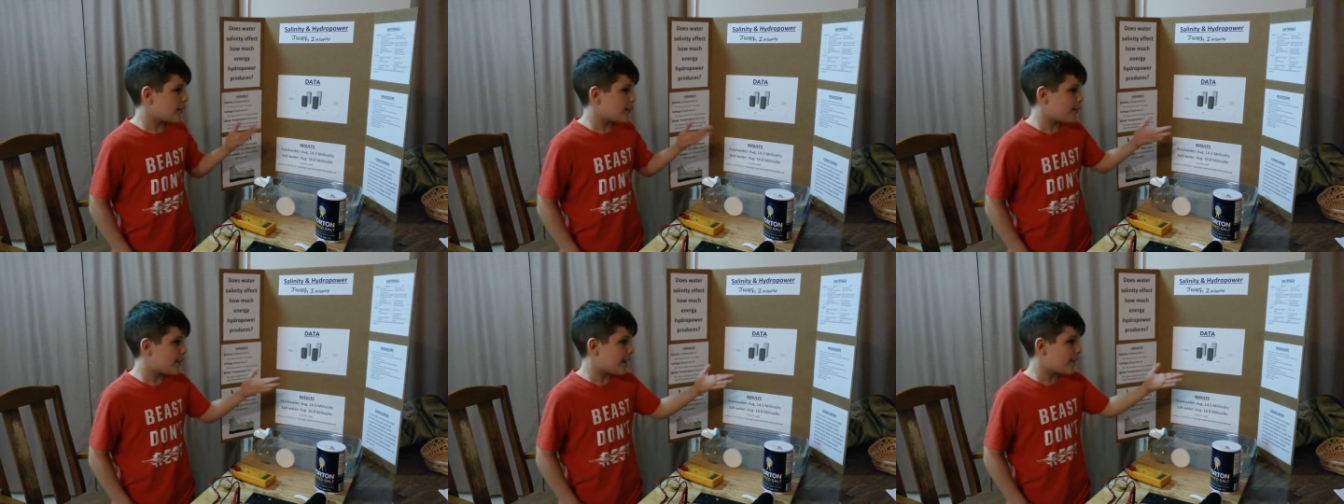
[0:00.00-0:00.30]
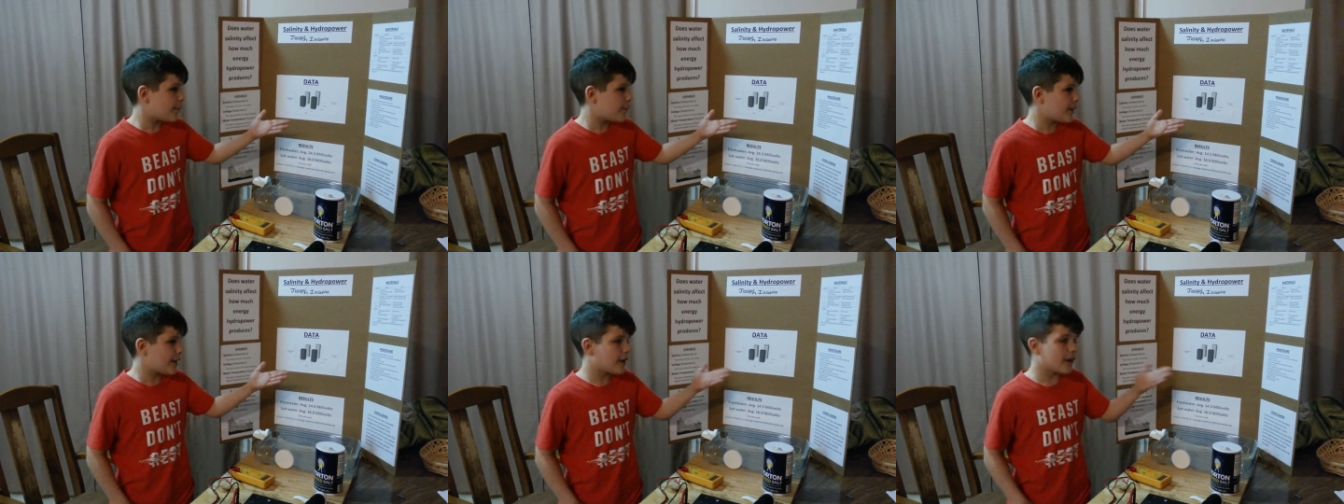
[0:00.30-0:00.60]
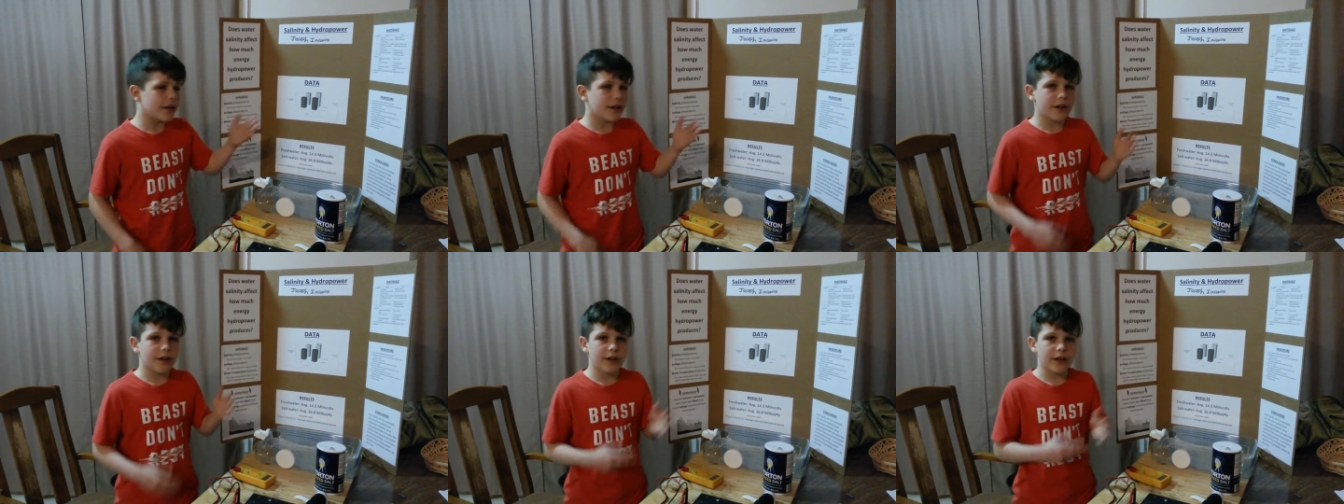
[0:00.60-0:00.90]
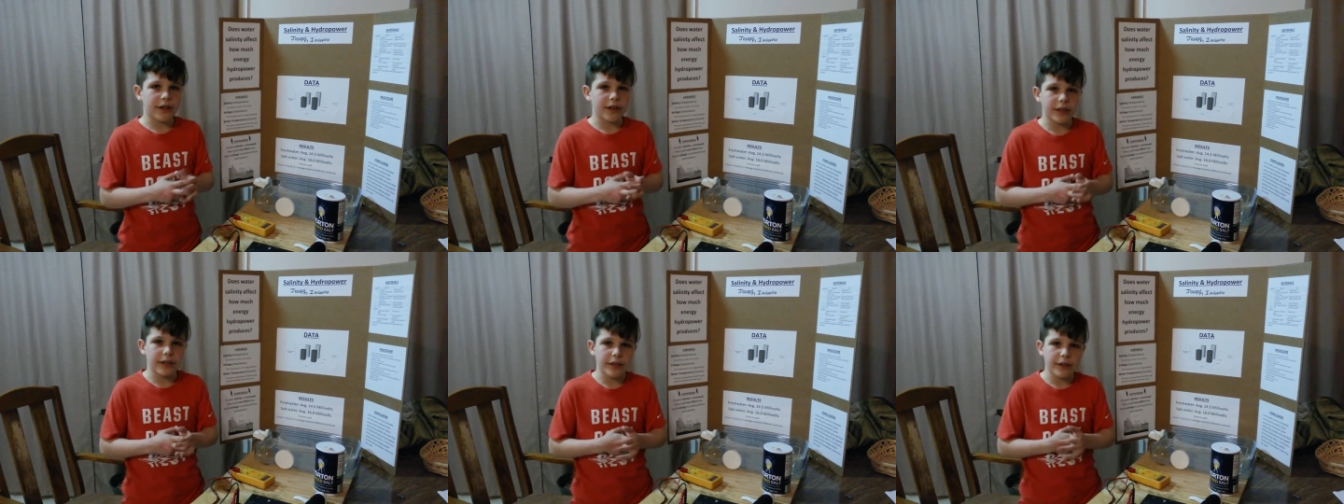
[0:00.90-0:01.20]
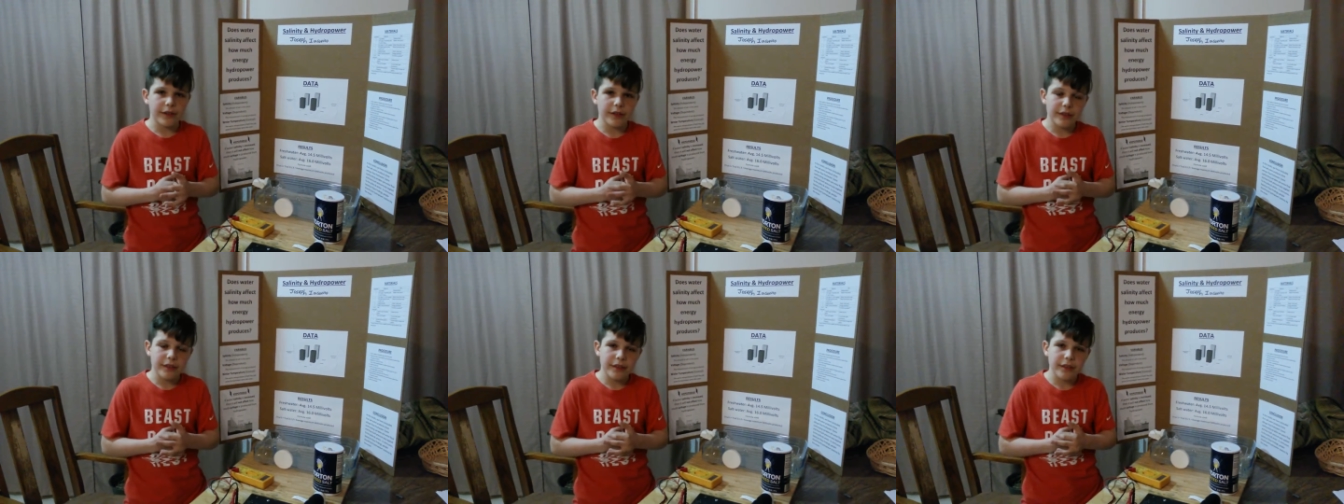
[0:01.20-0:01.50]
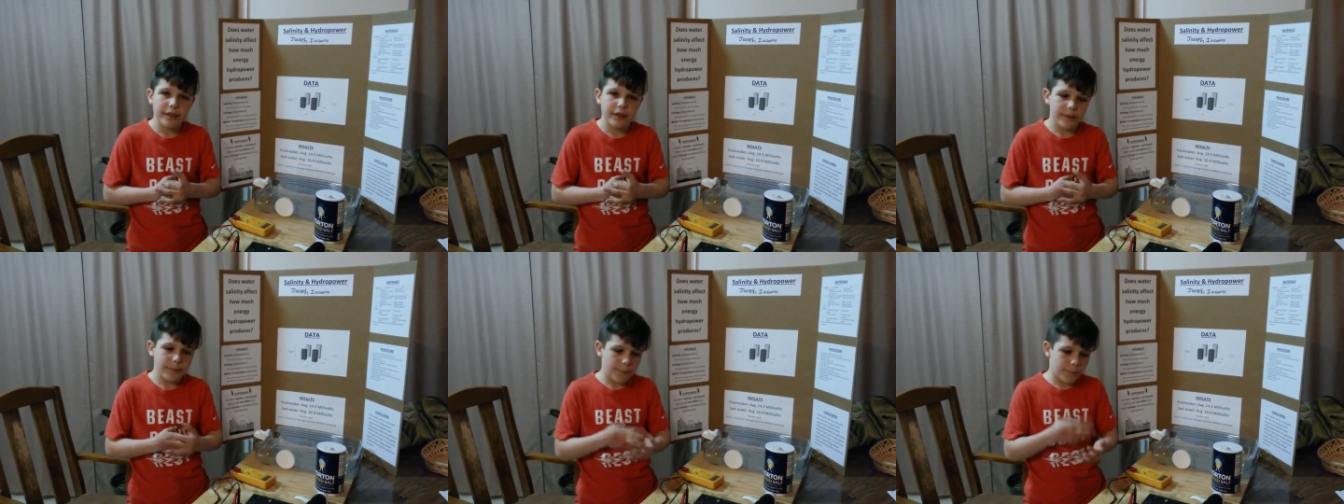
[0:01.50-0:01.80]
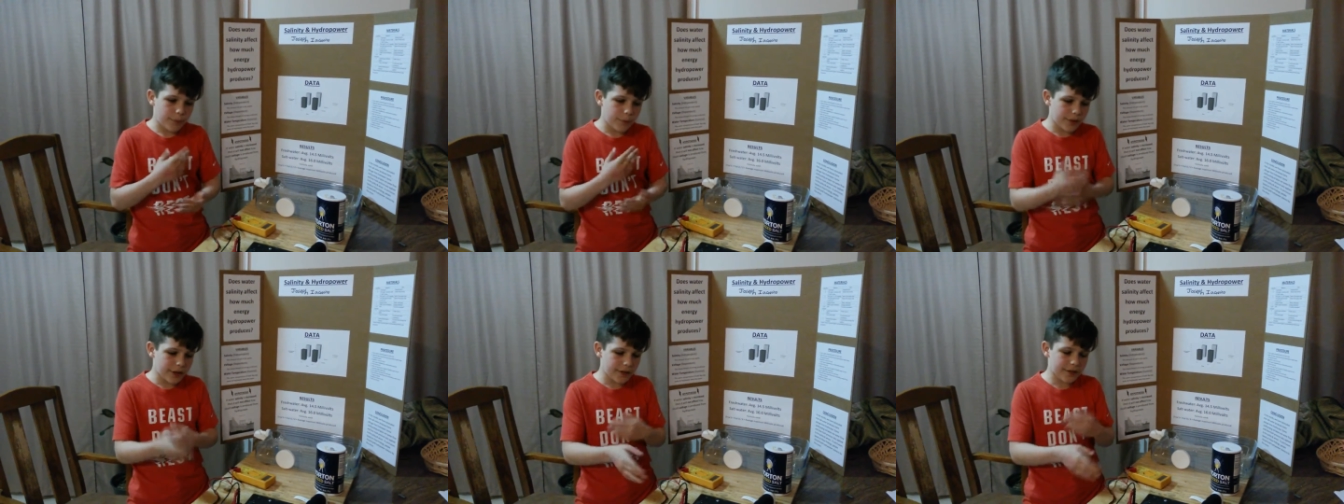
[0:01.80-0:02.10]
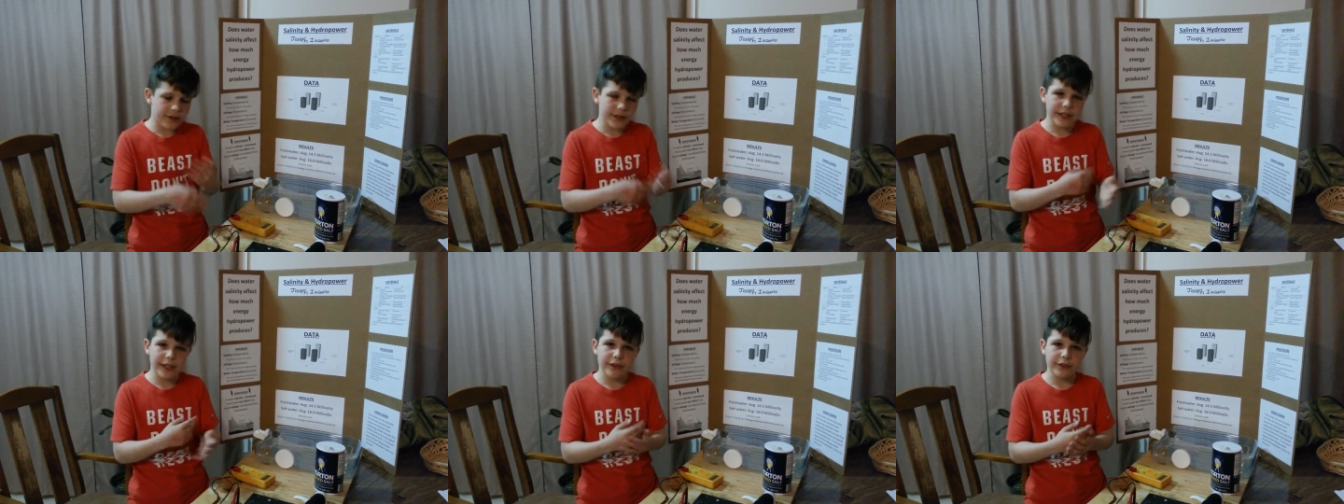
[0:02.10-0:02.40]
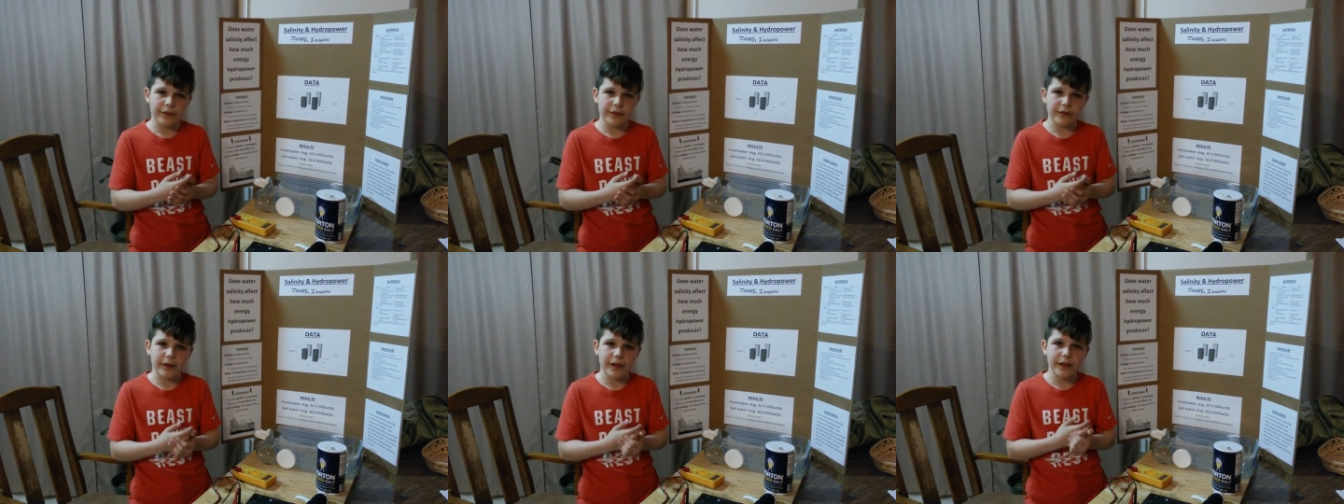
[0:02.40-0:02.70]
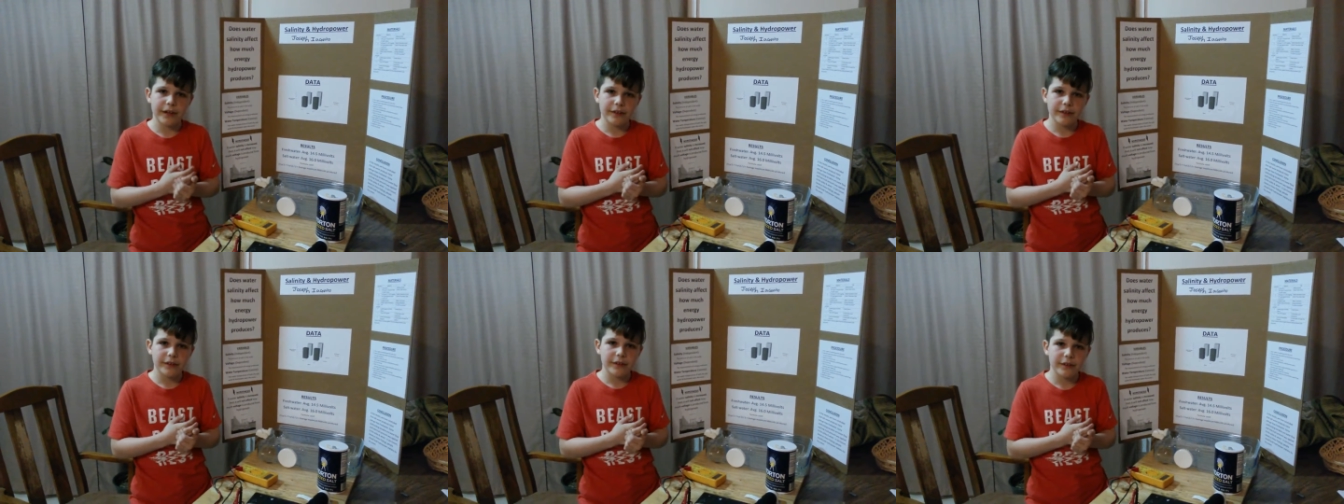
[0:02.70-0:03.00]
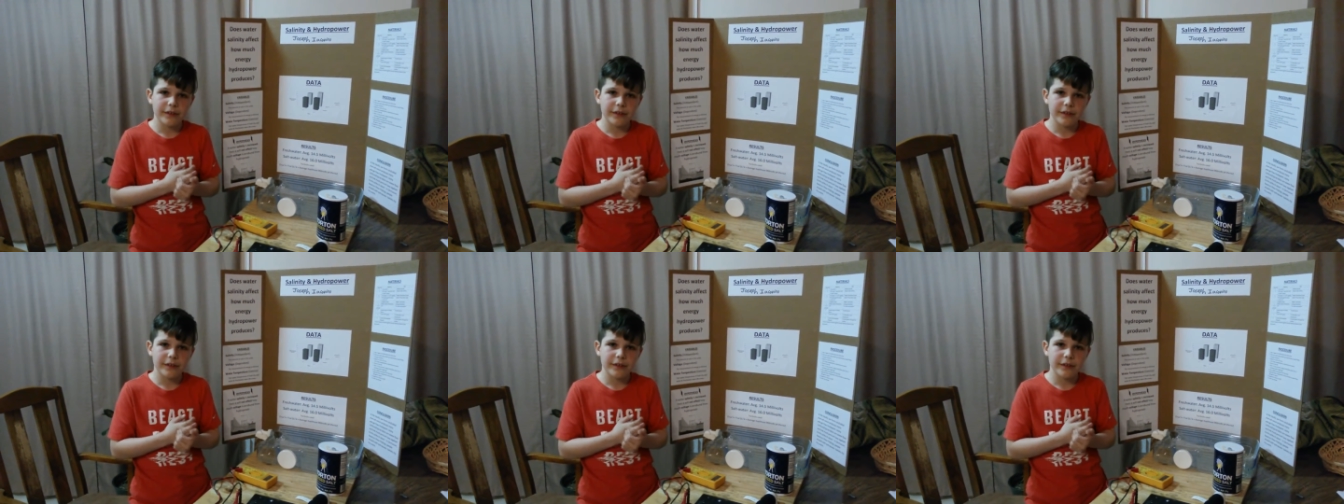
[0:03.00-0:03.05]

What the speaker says: then we're gonna put it together, right?